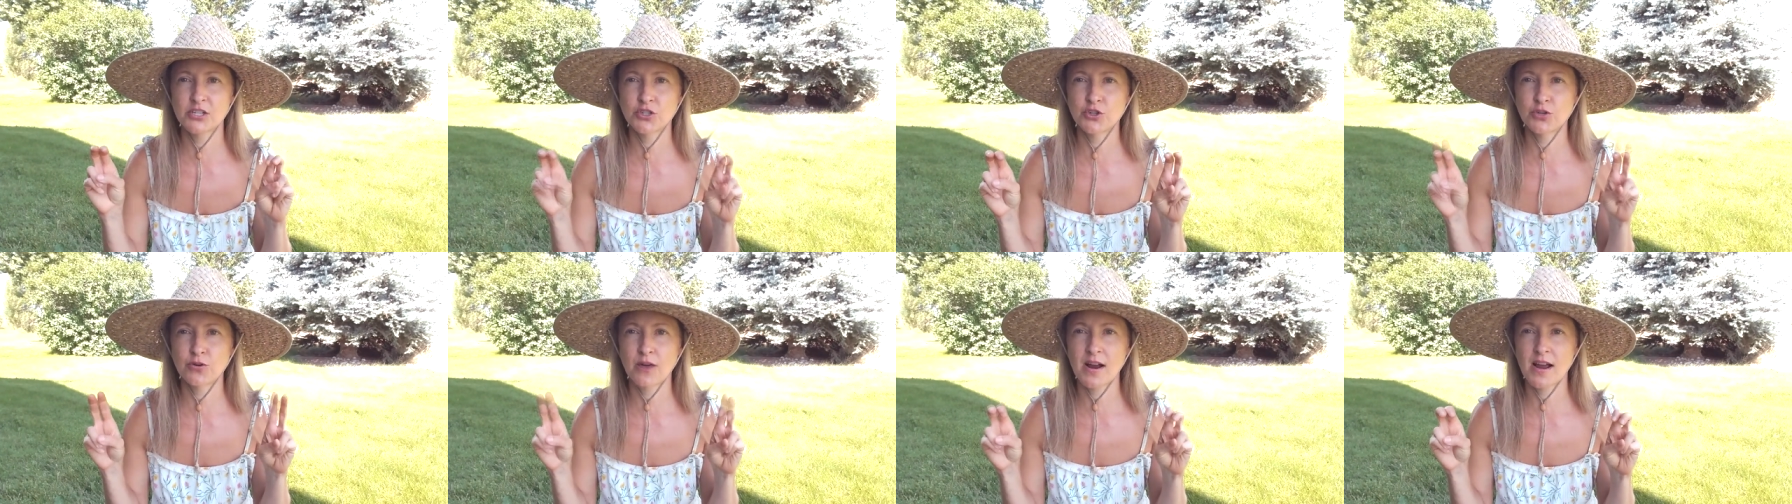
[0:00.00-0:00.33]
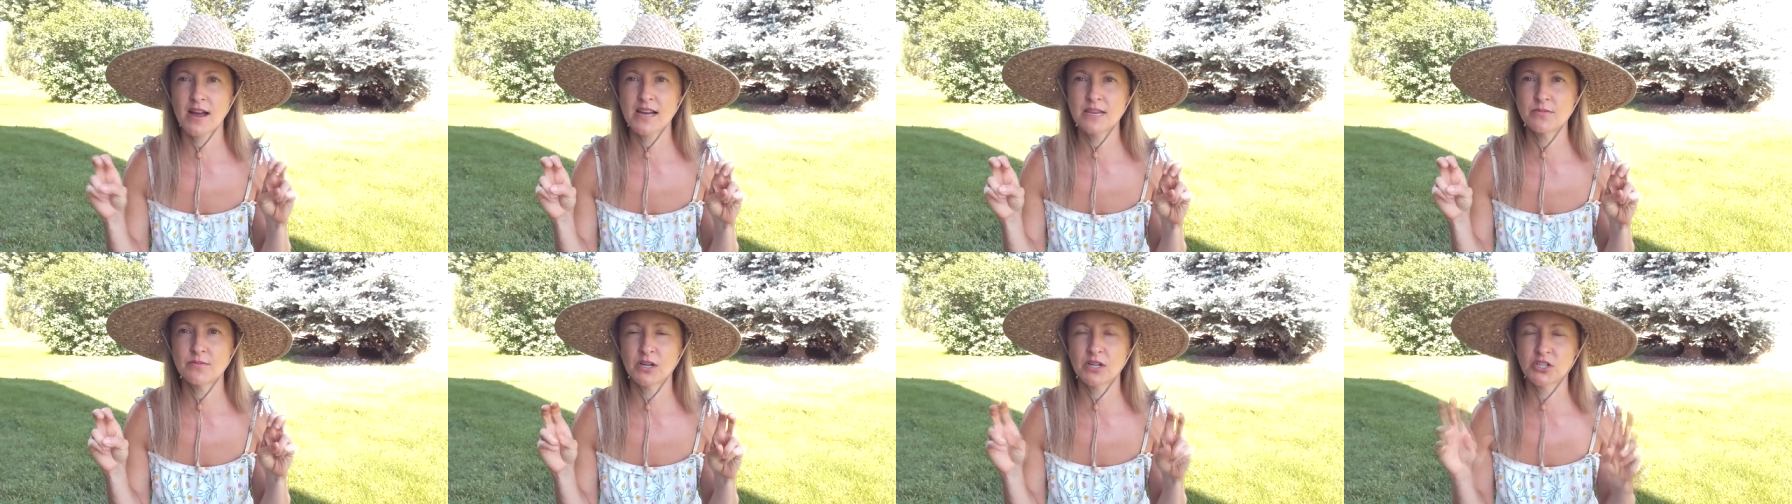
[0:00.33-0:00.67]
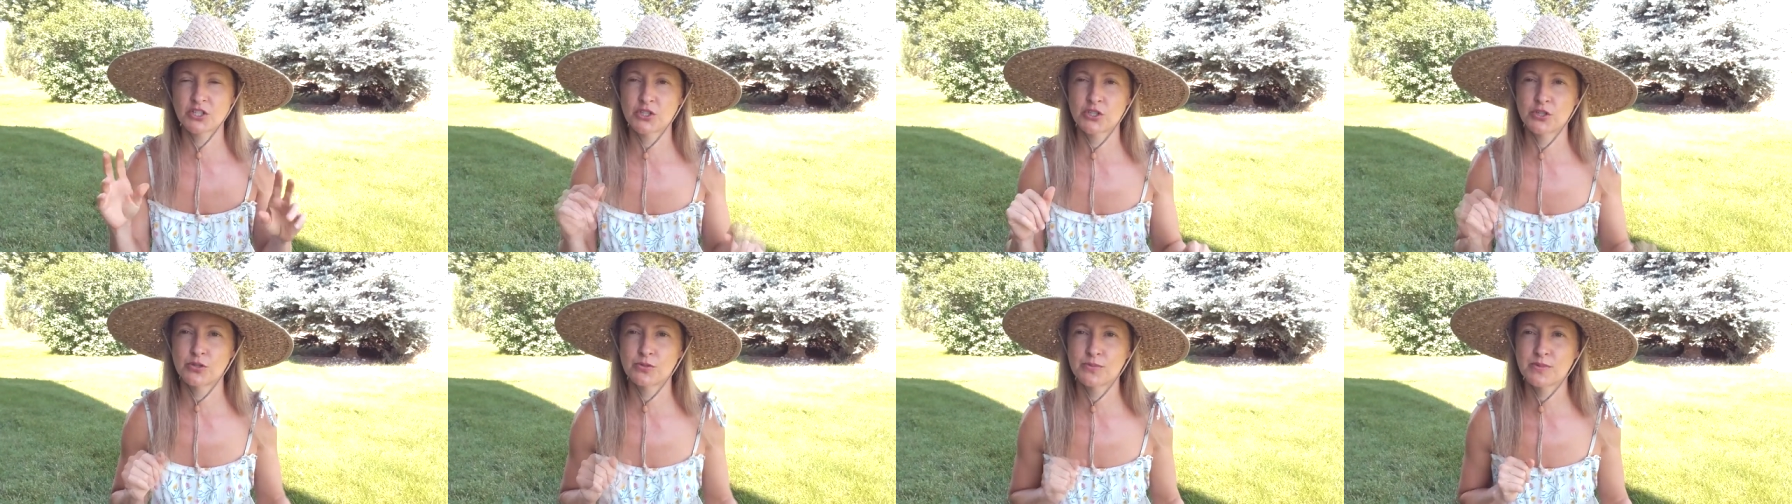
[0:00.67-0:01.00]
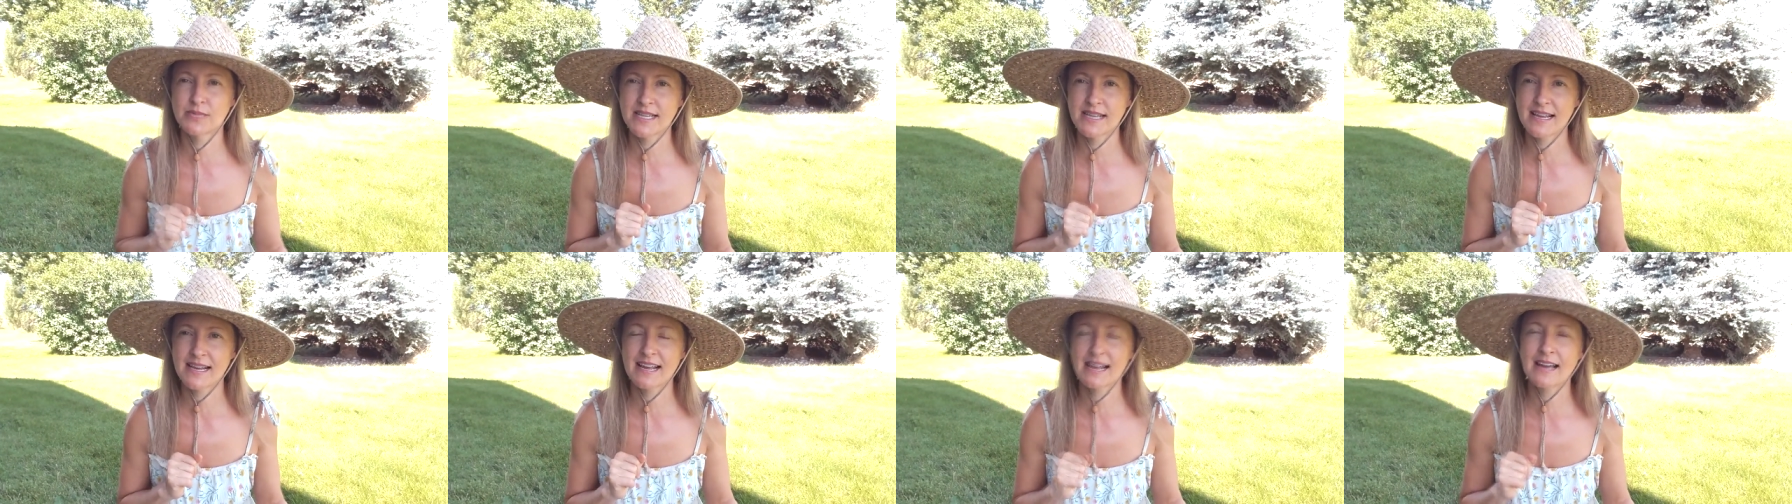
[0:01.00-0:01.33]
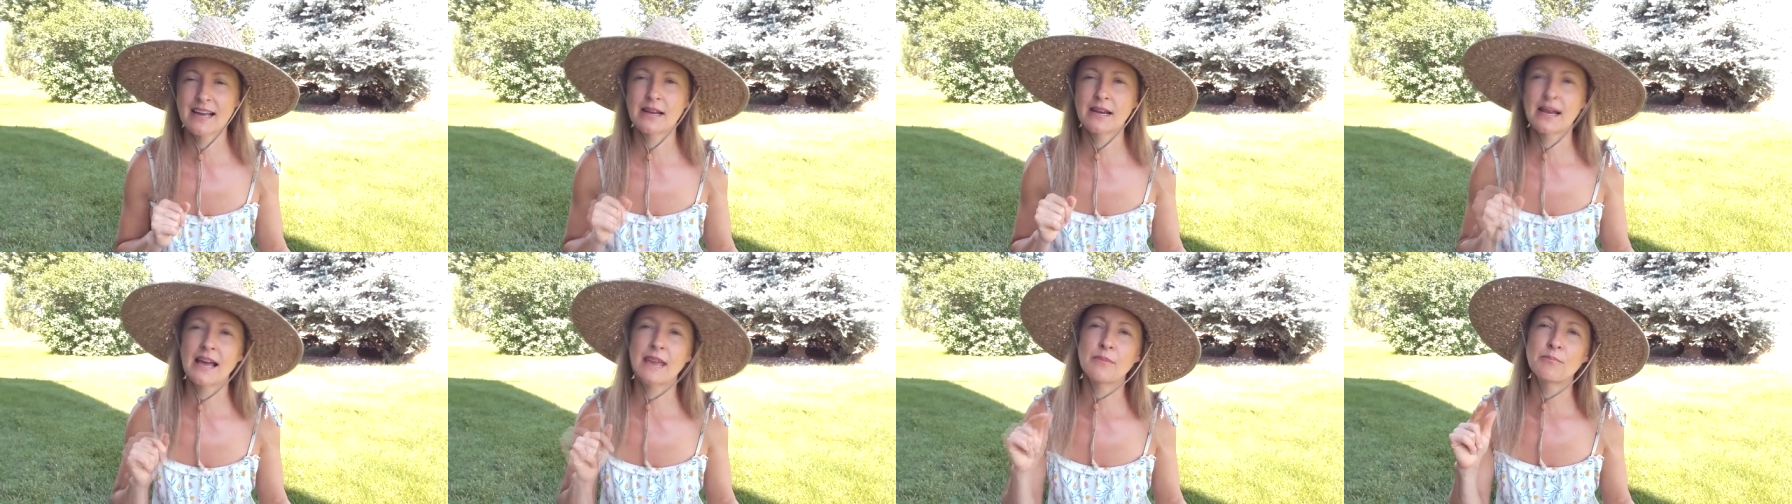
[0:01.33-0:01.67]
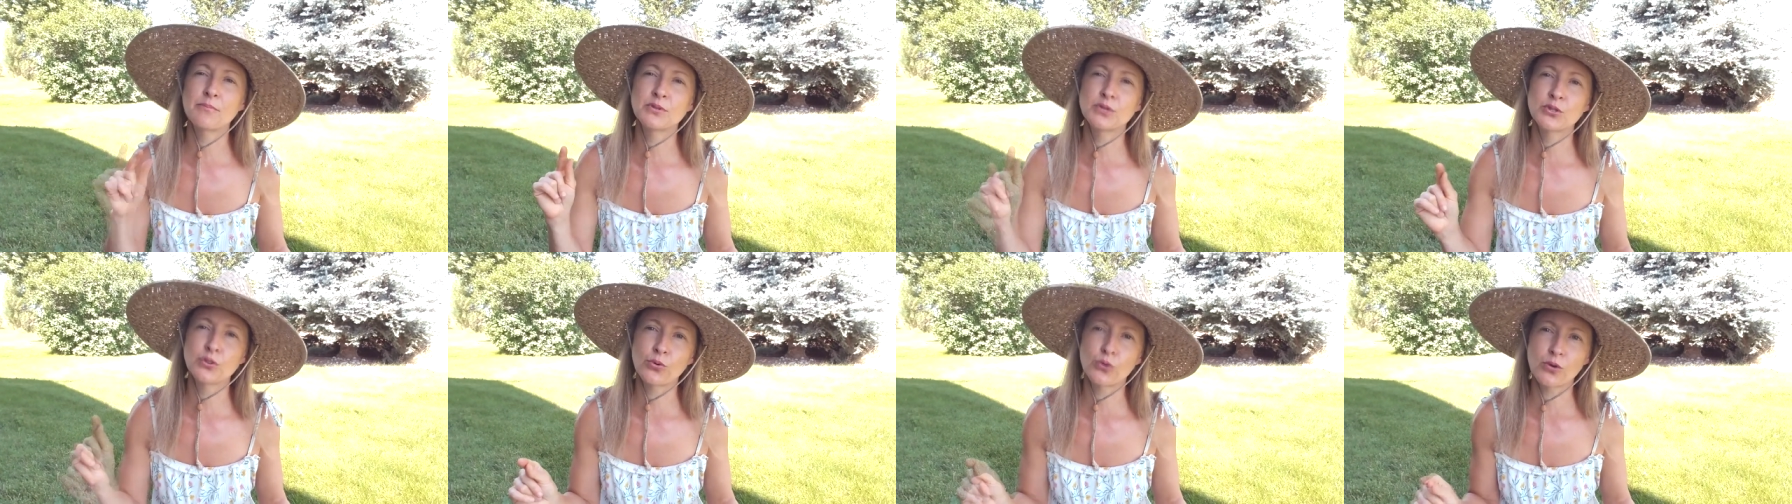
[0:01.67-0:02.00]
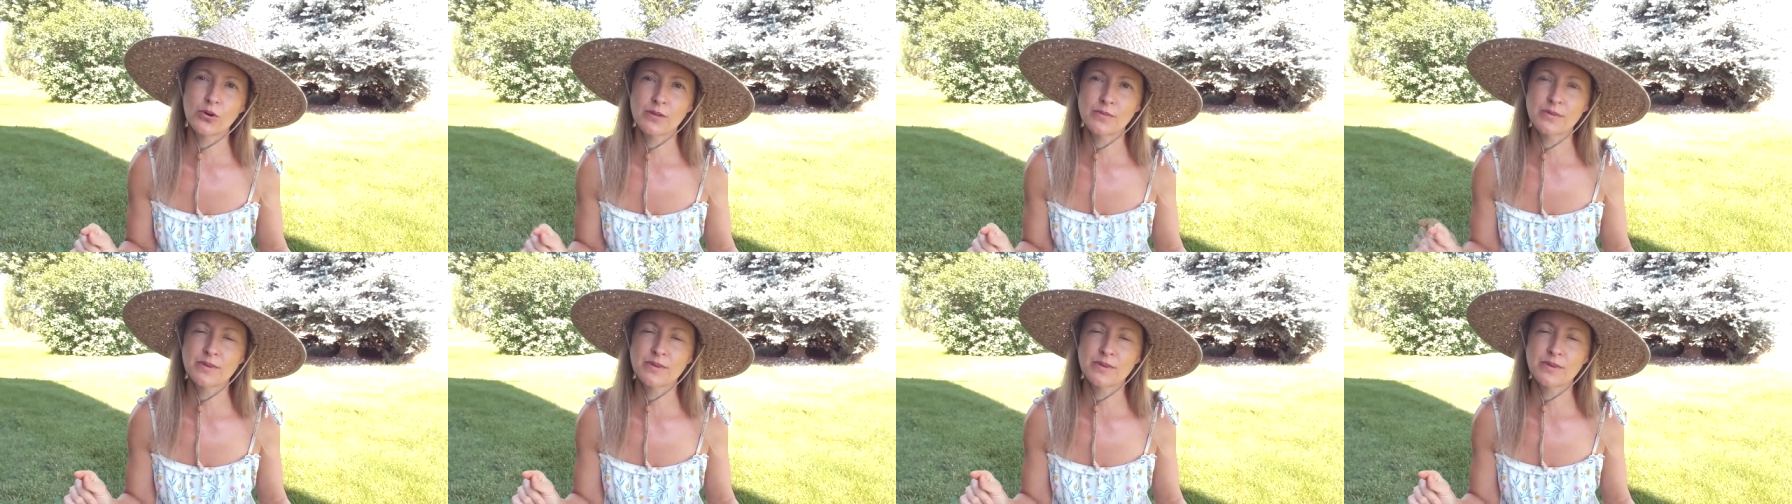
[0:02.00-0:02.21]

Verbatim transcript: dried mushrooms that had absorbed the